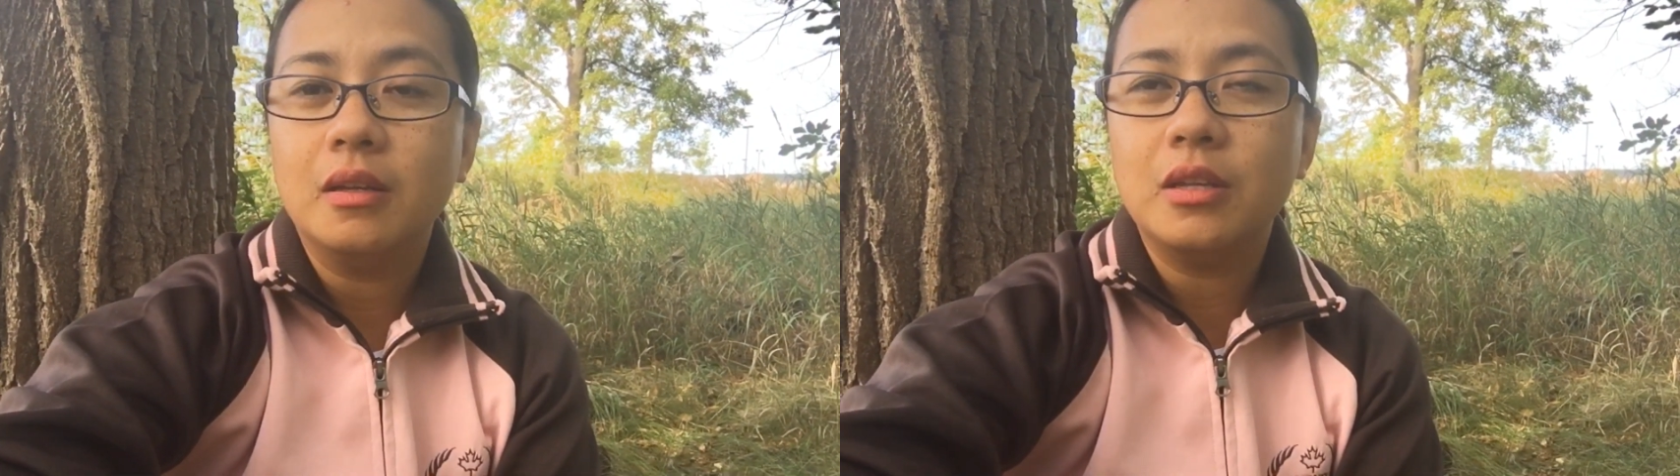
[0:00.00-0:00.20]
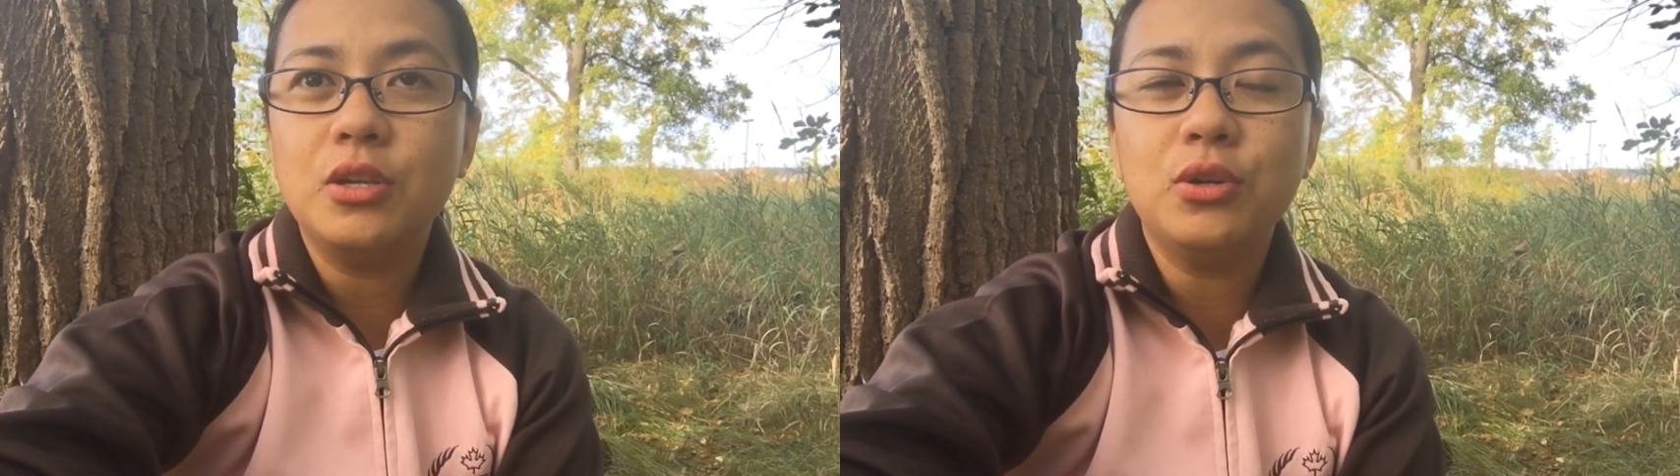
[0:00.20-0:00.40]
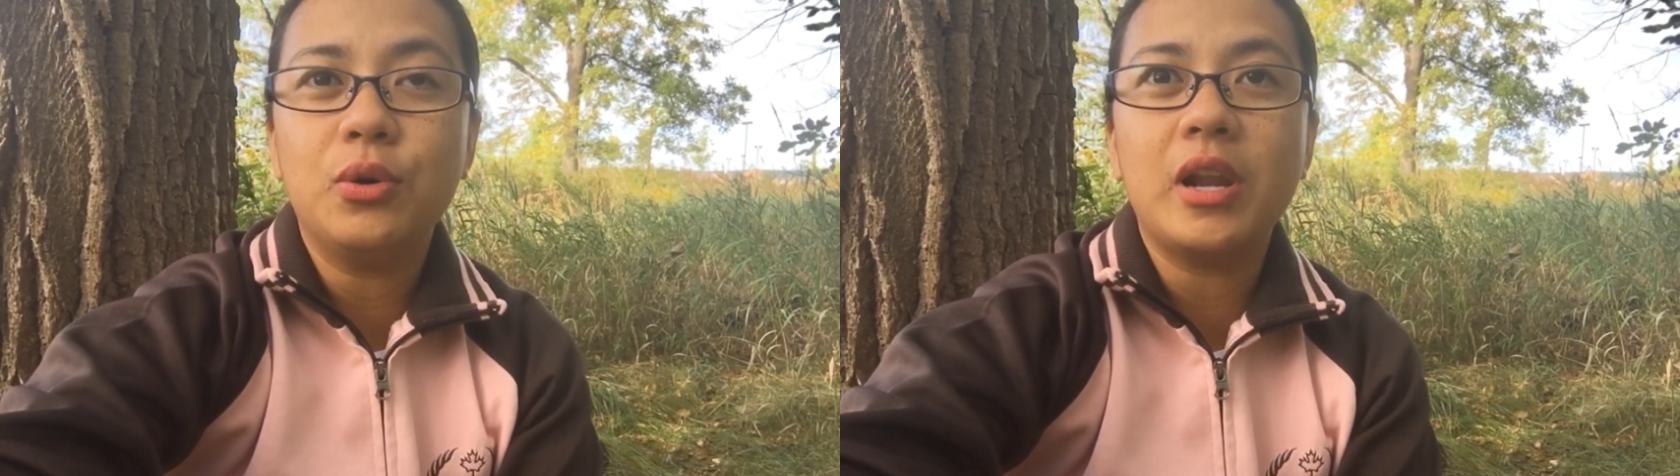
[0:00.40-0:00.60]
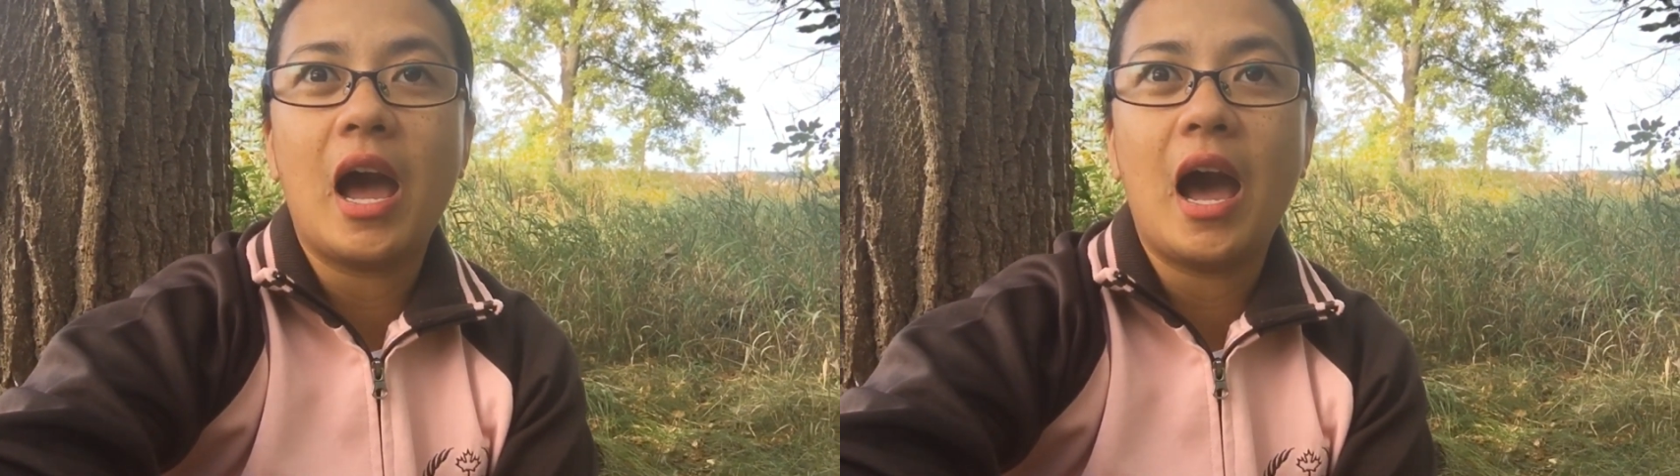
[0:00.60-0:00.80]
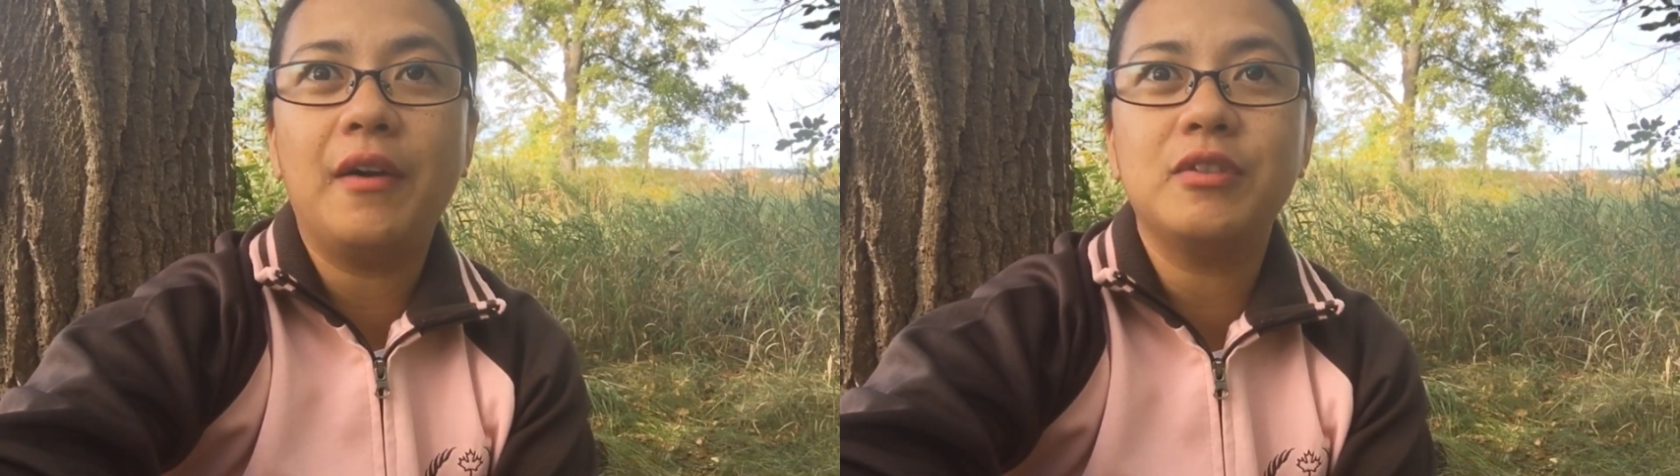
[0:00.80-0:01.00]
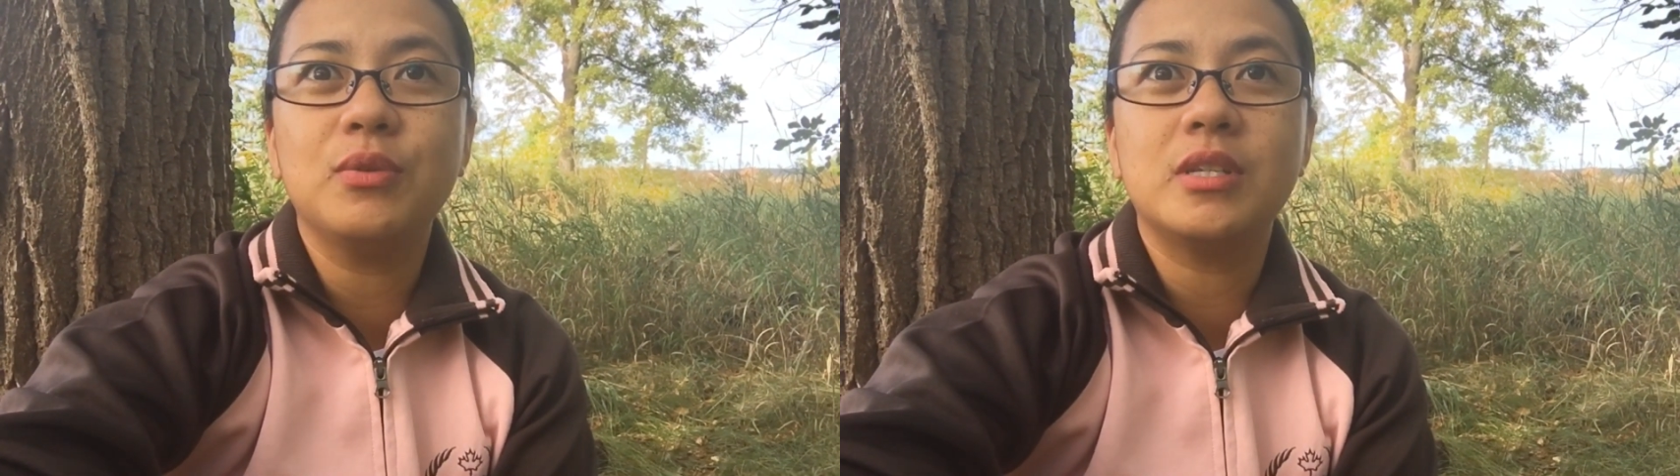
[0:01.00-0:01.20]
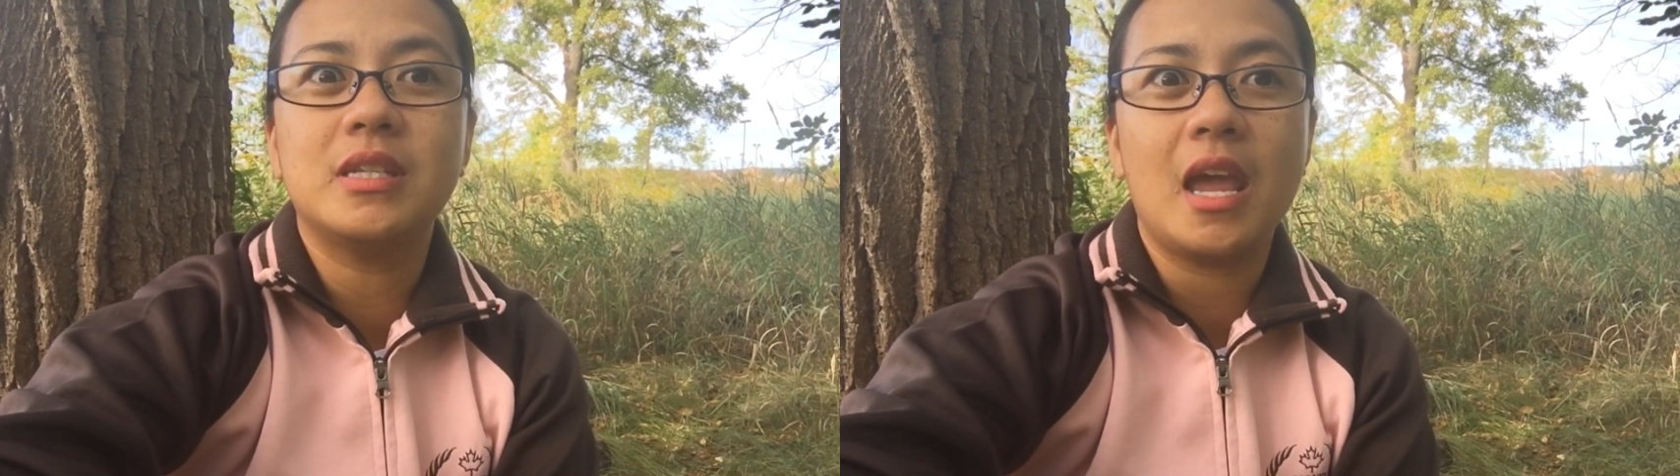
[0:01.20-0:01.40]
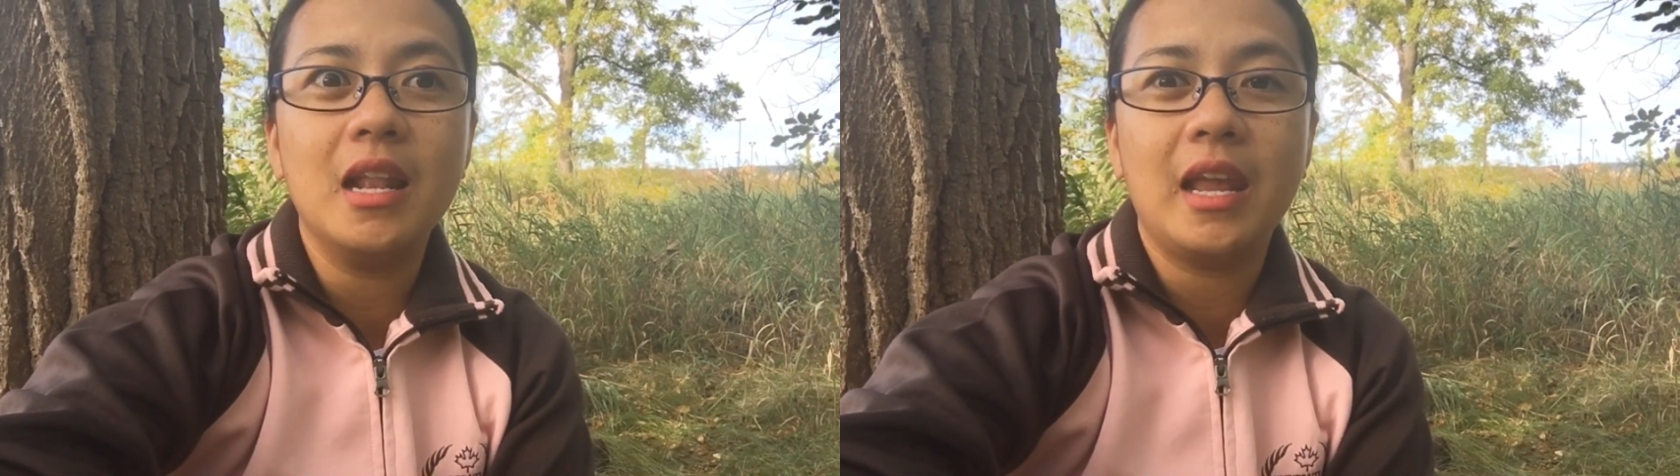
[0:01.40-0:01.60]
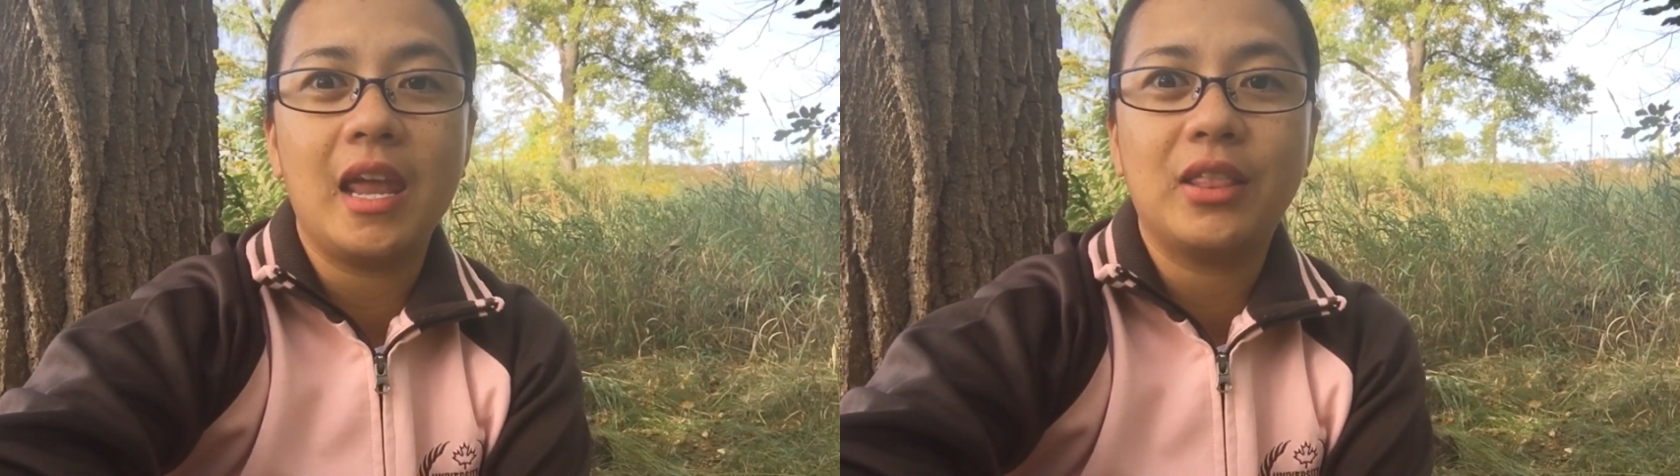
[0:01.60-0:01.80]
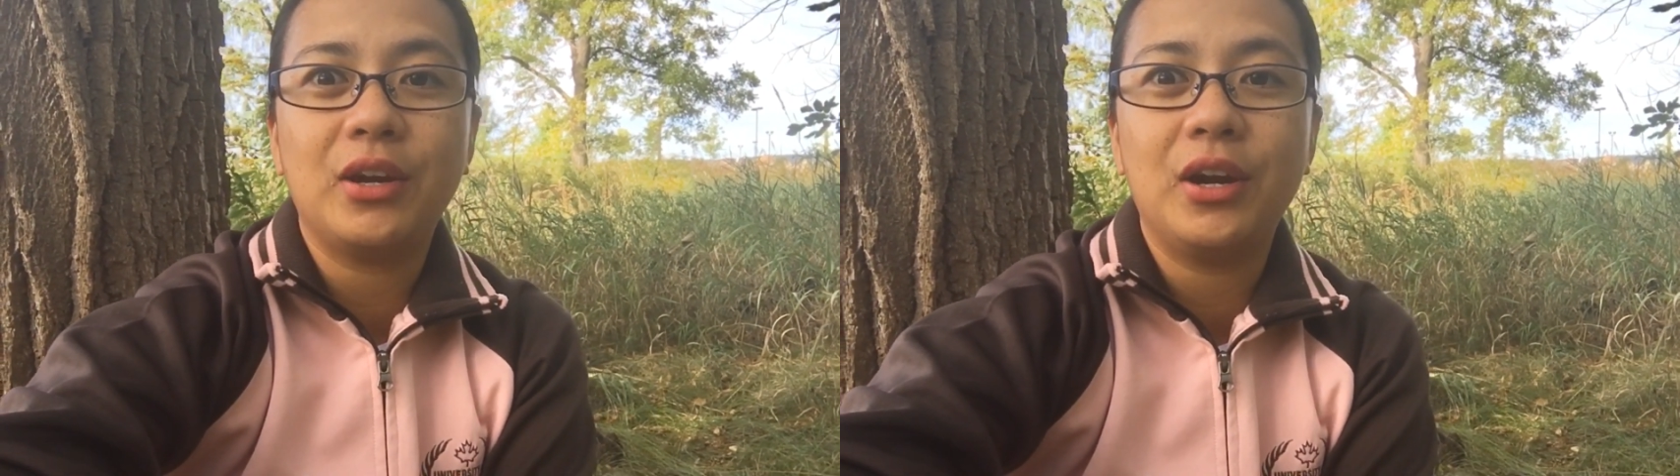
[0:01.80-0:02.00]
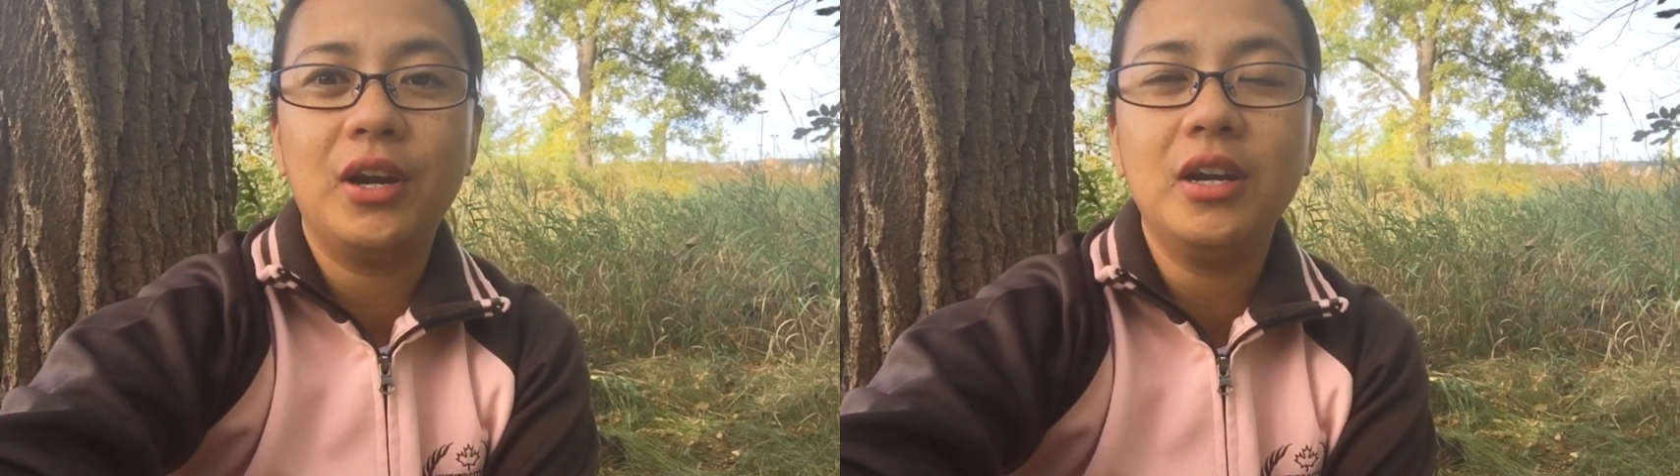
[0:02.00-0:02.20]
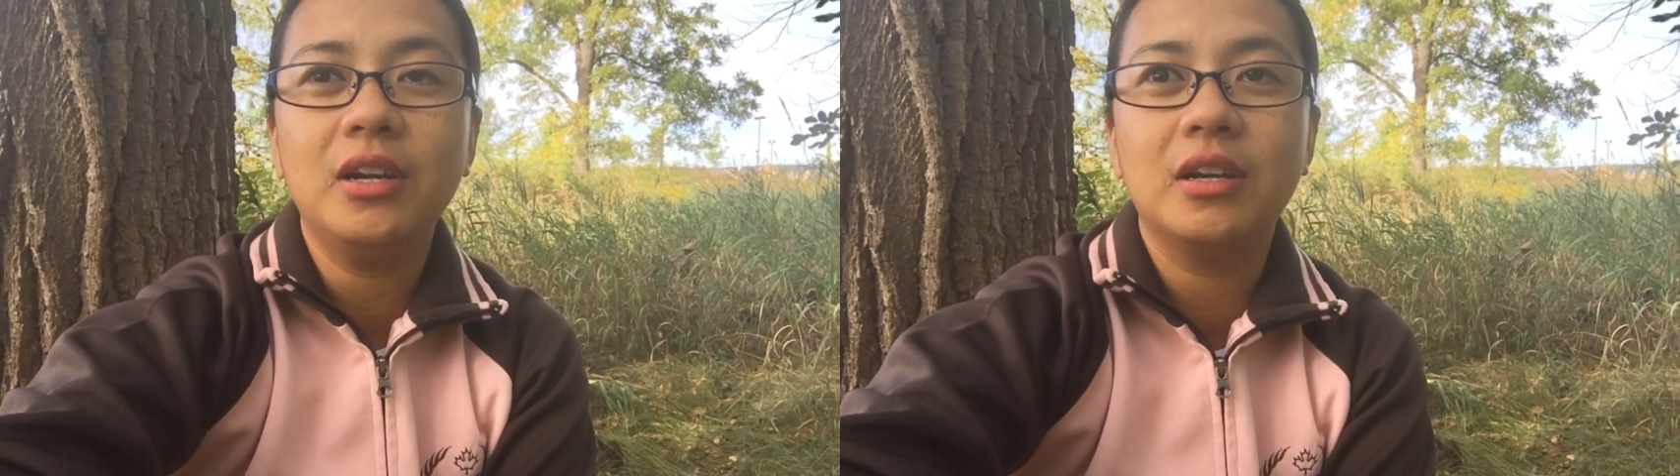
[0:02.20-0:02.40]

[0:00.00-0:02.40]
you don't have to stay later